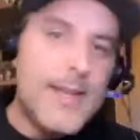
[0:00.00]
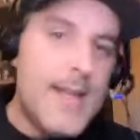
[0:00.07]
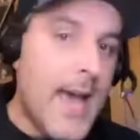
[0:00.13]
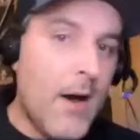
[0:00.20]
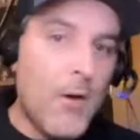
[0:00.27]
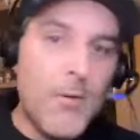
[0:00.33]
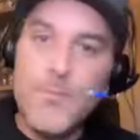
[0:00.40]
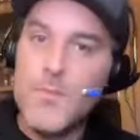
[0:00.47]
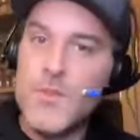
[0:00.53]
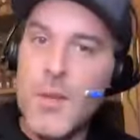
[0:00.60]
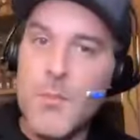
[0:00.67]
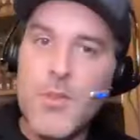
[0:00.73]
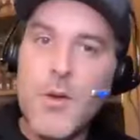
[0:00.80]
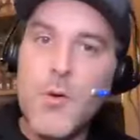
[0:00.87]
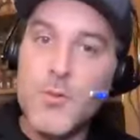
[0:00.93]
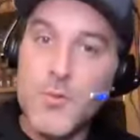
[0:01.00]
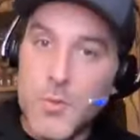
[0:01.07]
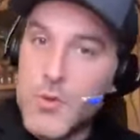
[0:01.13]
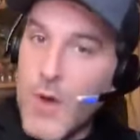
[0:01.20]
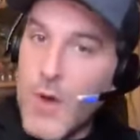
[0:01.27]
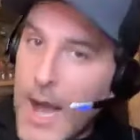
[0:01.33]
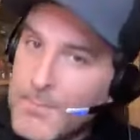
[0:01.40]
Now, some of those
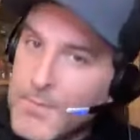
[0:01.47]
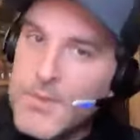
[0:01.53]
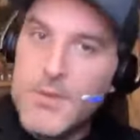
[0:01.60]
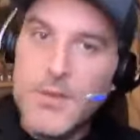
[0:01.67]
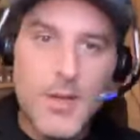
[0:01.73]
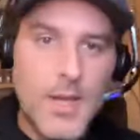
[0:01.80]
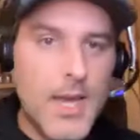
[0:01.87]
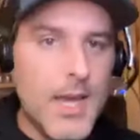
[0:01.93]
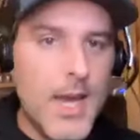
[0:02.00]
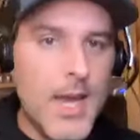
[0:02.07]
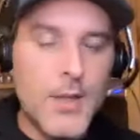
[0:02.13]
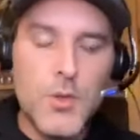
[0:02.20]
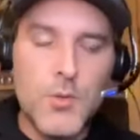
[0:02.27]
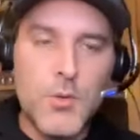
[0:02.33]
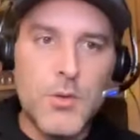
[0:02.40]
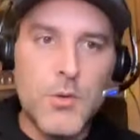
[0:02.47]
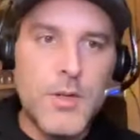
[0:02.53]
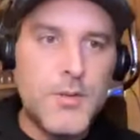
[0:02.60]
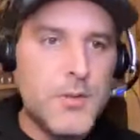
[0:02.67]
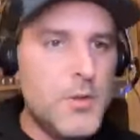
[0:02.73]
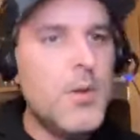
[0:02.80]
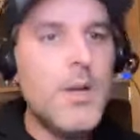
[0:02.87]
were drops, uh, as you alluded
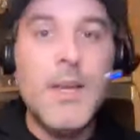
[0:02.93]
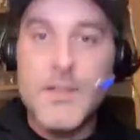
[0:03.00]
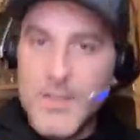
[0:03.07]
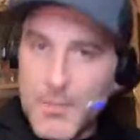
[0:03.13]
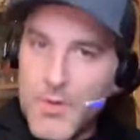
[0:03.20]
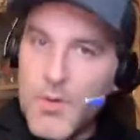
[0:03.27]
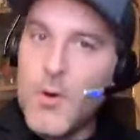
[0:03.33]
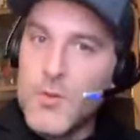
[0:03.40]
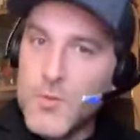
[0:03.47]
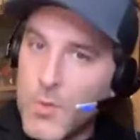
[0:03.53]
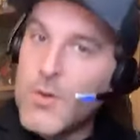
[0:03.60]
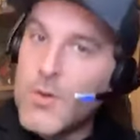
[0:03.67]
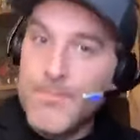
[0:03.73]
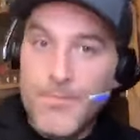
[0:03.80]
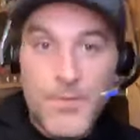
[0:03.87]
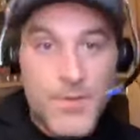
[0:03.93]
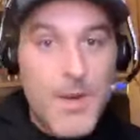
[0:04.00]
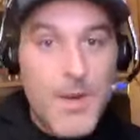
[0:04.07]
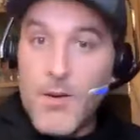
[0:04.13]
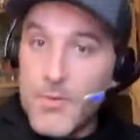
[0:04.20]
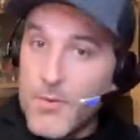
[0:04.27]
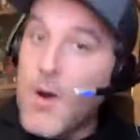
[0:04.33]
to. Some of those were some errant
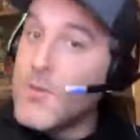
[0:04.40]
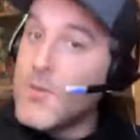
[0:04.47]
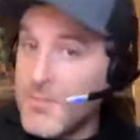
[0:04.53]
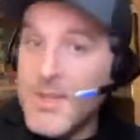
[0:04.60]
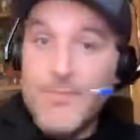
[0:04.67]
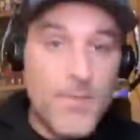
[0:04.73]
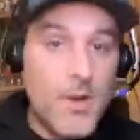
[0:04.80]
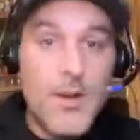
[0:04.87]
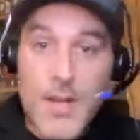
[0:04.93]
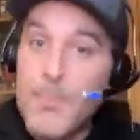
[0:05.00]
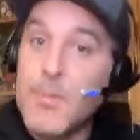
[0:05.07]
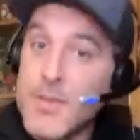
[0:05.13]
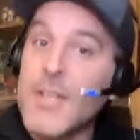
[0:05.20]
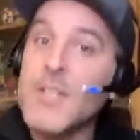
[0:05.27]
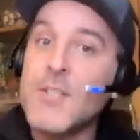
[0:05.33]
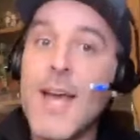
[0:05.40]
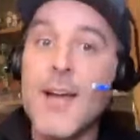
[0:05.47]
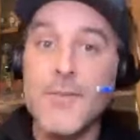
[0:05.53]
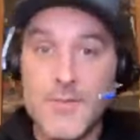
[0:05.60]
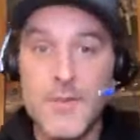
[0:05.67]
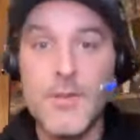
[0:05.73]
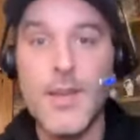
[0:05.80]
throws. I mean, a couple touchdowns
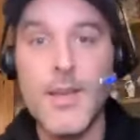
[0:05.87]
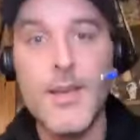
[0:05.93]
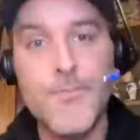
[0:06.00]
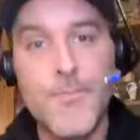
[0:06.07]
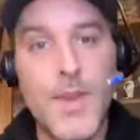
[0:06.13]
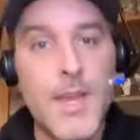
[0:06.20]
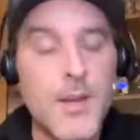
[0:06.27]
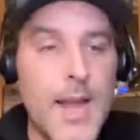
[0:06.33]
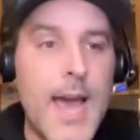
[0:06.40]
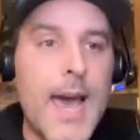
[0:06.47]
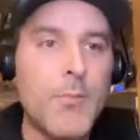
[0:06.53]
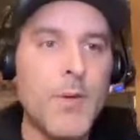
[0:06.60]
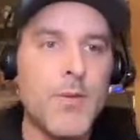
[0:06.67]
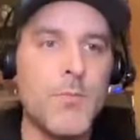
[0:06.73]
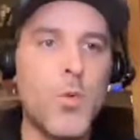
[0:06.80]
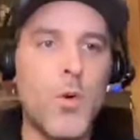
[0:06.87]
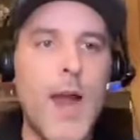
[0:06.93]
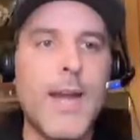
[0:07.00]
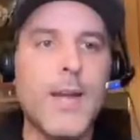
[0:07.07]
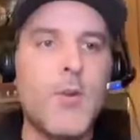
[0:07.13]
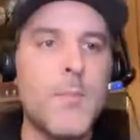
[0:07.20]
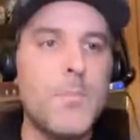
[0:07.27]
uh, he could have had with a more
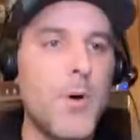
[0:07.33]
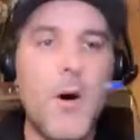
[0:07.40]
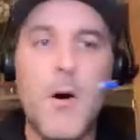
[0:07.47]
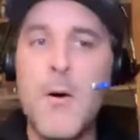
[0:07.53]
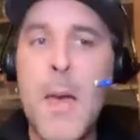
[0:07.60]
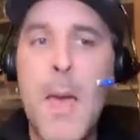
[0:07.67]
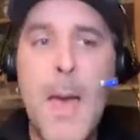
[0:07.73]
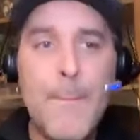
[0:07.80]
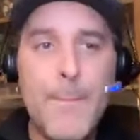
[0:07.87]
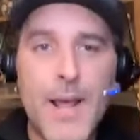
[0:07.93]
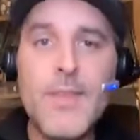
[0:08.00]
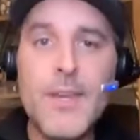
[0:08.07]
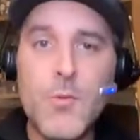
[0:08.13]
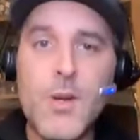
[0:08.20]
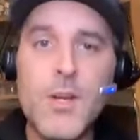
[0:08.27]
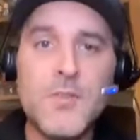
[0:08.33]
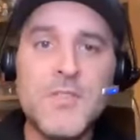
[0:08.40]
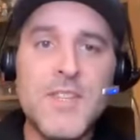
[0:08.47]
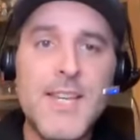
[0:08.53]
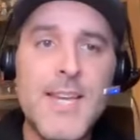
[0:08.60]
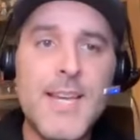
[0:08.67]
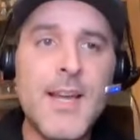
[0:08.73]
accurate ball. But I think what you're
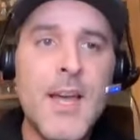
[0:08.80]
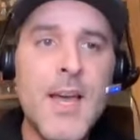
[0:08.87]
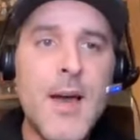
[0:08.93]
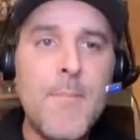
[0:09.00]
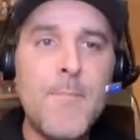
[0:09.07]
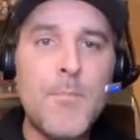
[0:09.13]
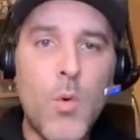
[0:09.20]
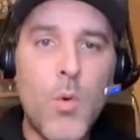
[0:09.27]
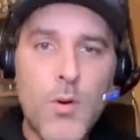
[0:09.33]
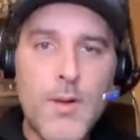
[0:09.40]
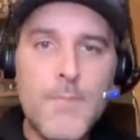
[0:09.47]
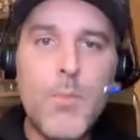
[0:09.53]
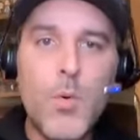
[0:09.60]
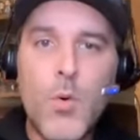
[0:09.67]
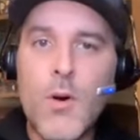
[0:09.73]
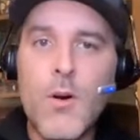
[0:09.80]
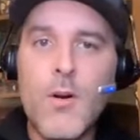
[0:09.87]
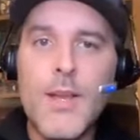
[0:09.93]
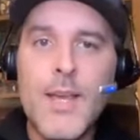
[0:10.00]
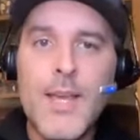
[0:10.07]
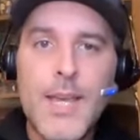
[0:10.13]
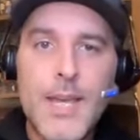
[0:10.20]
seeing more and
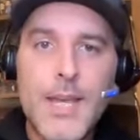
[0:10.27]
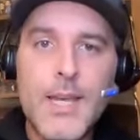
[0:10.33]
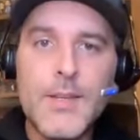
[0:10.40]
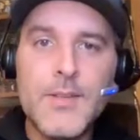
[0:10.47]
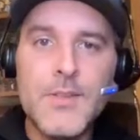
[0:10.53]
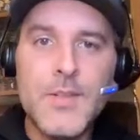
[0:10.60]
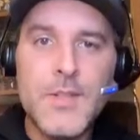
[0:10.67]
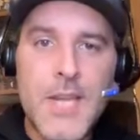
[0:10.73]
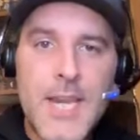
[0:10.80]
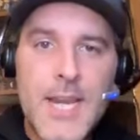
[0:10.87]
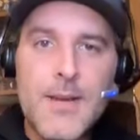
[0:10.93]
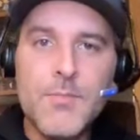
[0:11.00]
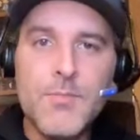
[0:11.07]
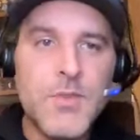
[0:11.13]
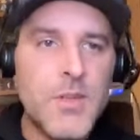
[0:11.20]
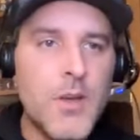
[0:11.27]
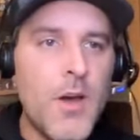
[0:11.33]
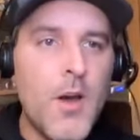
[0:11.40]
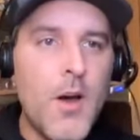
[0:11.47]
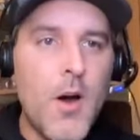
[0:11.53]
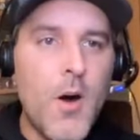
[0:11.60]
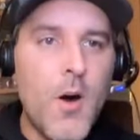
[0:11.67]
more is teams
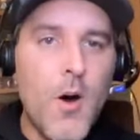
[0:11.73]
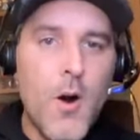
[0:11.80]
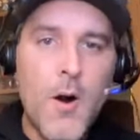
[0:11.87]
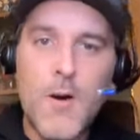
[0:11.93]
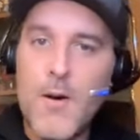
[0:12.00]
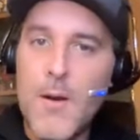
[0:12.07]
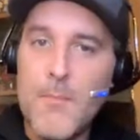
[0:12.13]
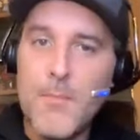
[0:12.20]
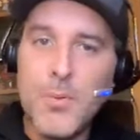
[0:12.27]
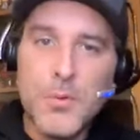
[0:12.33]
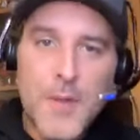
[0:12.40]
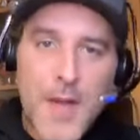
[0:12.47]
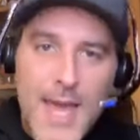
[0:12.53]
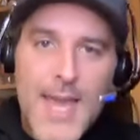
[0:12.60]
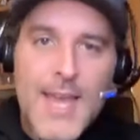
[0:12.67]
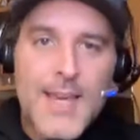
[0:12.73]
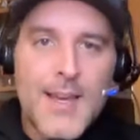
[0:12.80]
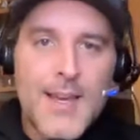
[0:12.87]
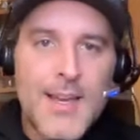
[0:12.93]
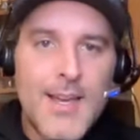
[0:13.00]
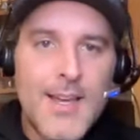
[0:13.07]
are playing